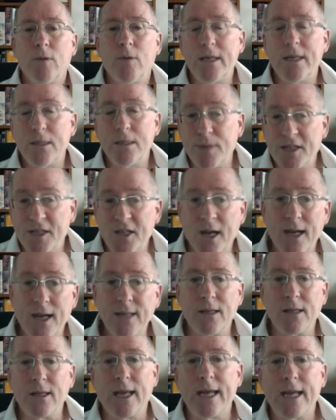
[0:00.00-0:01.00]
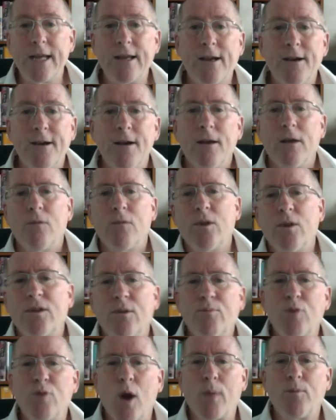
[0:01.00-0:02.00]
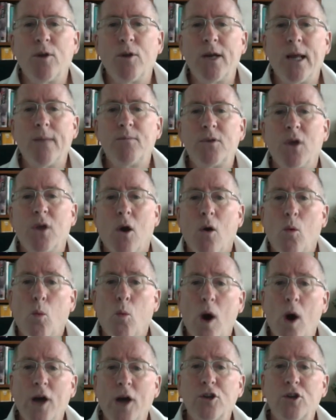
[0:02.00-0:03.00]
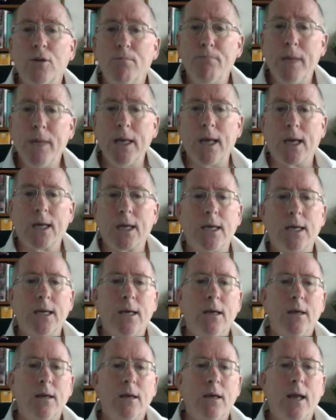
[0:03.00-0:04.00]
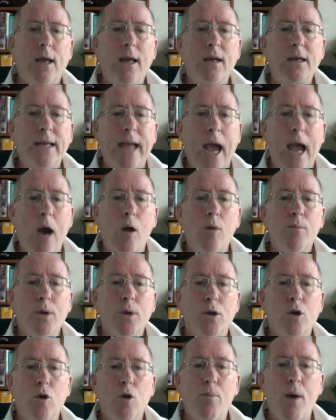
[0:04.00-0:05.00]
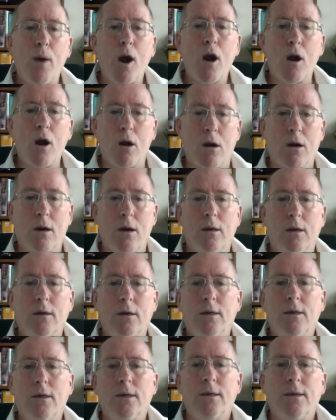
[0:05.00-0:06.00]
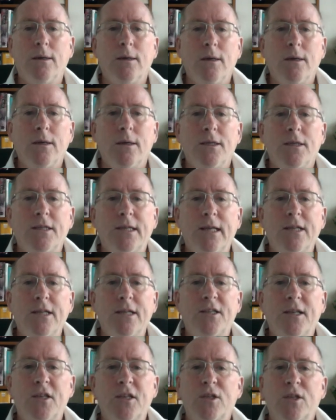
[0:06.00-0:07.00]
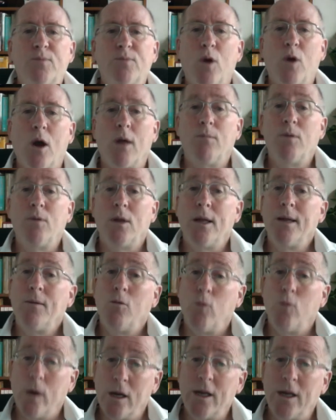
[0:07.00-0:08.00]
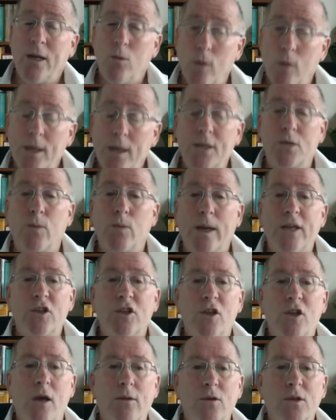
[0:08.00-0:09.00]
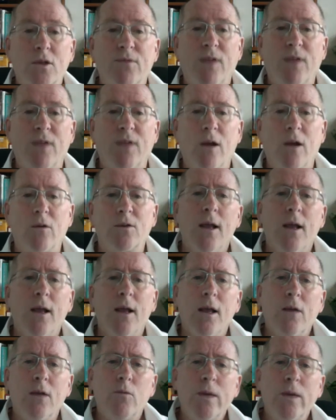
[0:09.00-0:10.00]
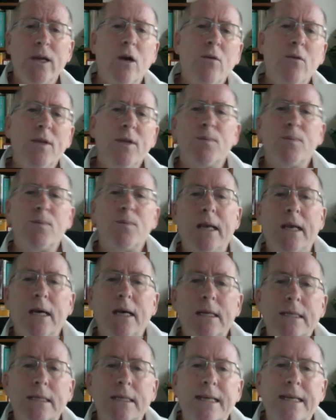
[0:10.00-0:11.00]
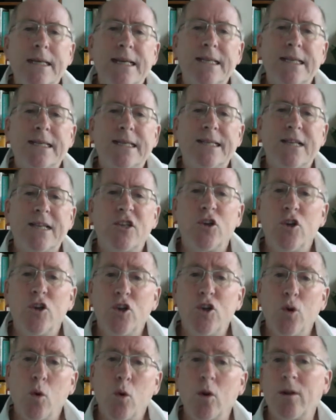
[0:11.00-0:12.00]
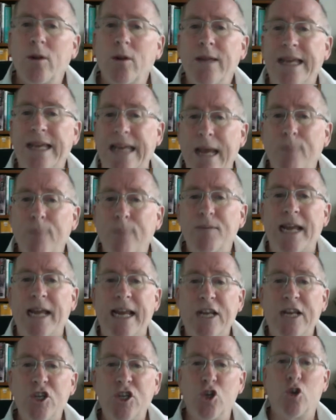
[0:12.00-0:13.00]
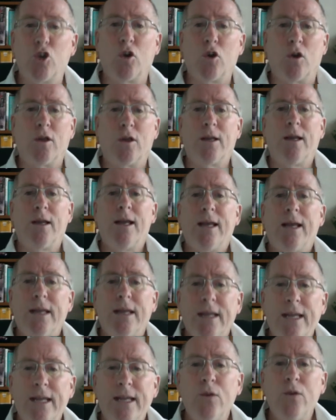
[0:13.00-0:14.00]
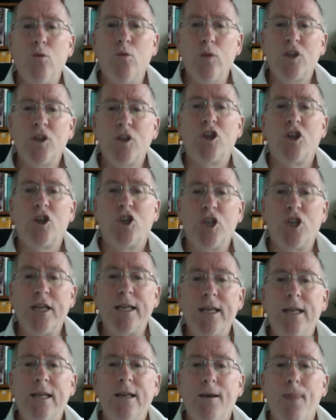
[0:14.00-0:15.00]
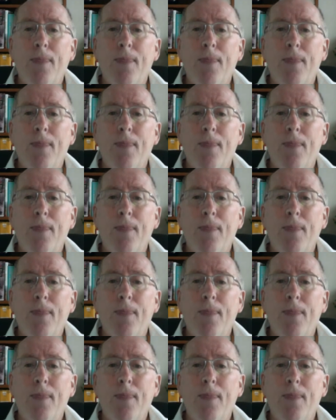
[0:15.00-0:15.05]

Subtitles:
he's beside the lake with the proper names Watermillock and Gowborough Park, since this is probably where he was when he saw those flowers. We know this because his sister Dorothy kept a journal in which she